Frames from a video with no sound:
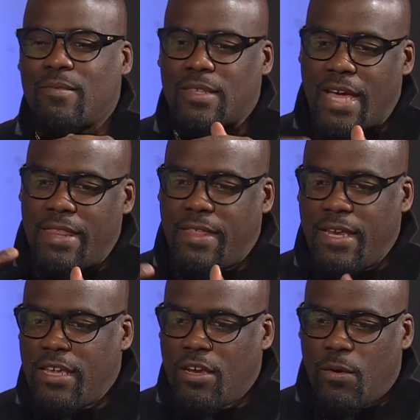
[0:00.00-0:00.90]
And
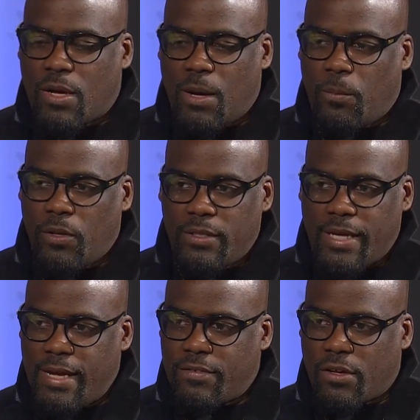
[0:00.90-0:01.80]
then, a couple of
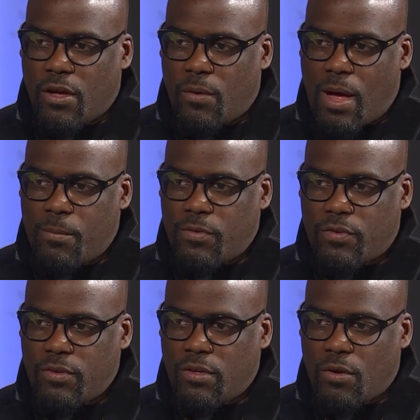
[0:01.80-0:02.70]
days ago, I
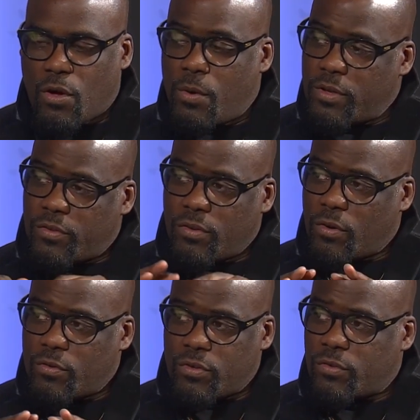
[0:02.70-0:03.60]
was, going into the
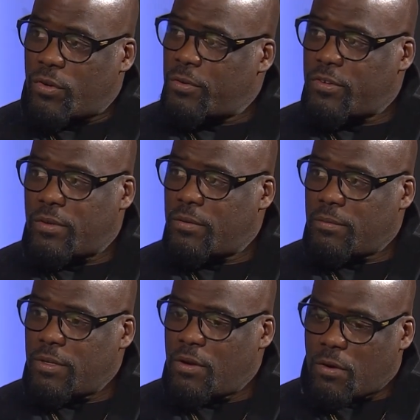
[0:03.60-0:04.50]
grocery store just to,
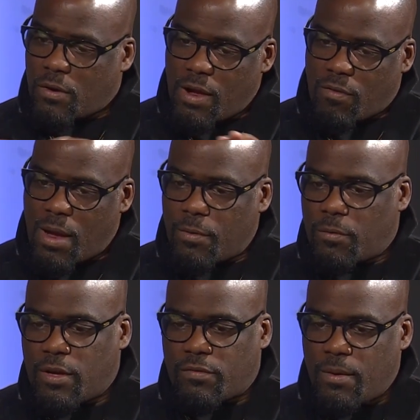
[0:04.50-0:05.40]
grab
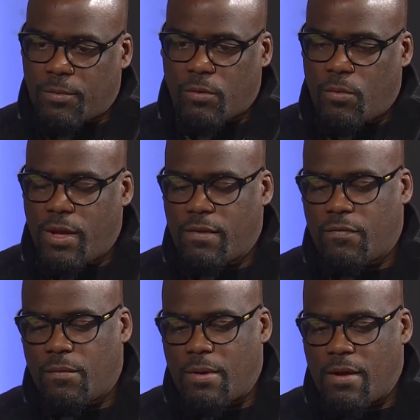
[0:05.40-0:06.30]
something quick
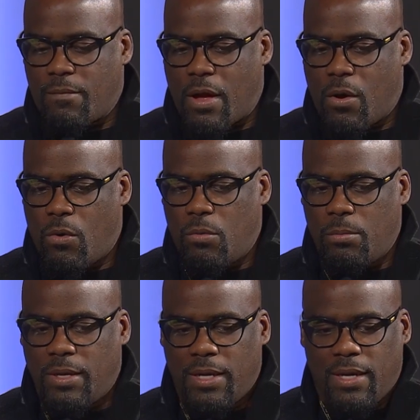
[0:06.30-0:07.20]
from my
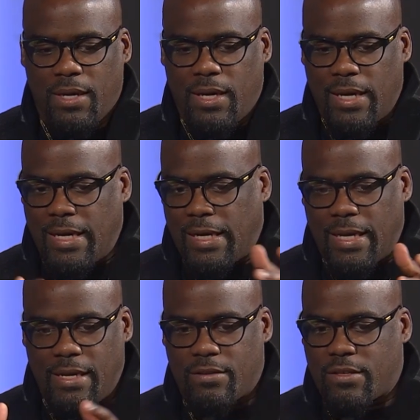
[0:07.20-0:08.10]
home. And the
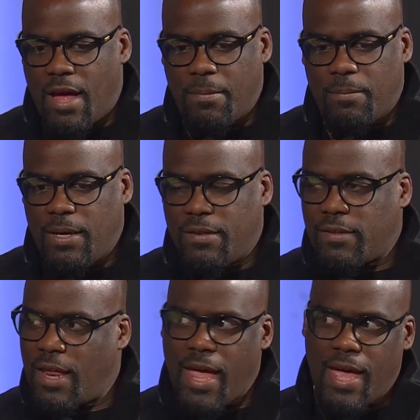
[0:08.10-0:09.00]
lady stopped me and
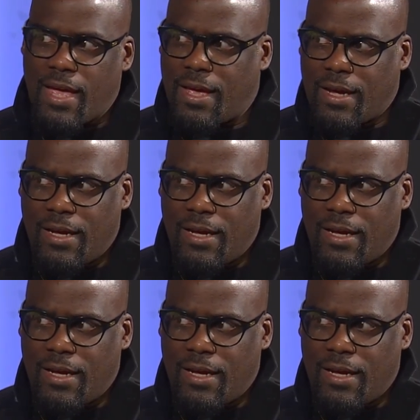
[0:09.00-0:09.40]
said, hey,